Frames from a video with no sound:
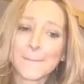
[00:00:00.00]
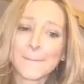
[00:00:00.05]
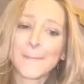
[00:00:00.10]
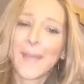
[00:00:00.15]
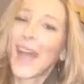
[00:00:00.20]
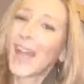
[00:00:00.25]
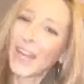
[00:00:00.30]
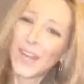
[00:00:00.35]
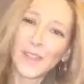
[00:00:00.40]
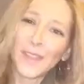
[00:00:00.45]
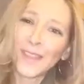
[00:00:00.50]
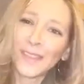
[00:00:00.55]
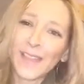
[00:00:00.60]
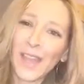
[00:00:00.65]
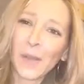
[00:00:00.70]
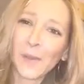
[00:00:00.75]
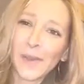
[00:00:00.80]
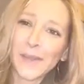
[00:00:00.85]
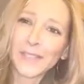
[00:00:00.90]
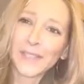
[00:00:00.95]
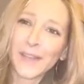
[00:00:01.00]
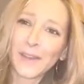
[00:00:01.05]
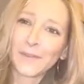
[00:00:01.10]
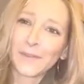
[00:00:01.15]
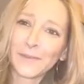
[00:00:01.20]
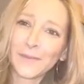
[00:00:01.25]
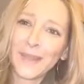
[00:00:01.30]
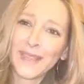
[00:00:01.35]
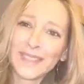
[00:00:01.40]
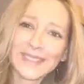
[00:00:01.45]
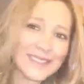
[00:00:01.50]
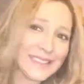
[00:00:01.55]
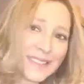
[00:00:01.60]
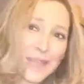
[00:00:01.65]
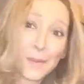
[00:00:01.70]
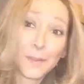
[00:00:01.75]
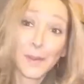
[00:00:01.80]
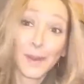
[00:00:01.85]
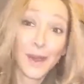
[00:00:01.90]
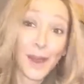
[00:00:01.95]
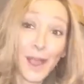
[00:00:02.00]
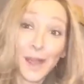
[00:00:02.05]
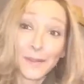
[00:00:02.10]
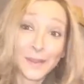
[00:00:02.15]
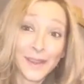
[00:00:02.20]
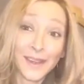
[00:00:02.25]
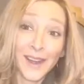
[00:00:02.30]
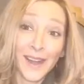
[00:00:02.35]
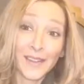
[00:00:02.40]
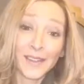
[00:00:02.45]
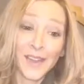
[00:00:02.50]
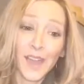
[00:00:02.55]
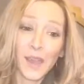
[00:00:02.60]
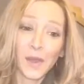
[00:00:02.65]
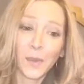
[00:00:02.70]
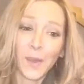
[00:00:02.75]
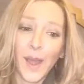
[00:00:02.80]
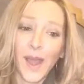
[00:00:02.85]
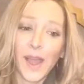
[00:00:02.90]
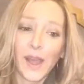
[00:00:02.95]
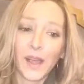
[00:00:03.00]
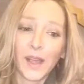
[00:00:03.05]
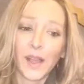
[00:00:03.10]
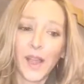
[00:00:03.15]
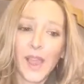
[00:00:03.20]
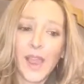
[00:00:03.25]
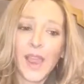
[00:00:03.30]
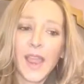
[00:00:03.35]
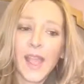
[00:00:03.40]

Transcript: How do you think that worked out for me? Probably not that well.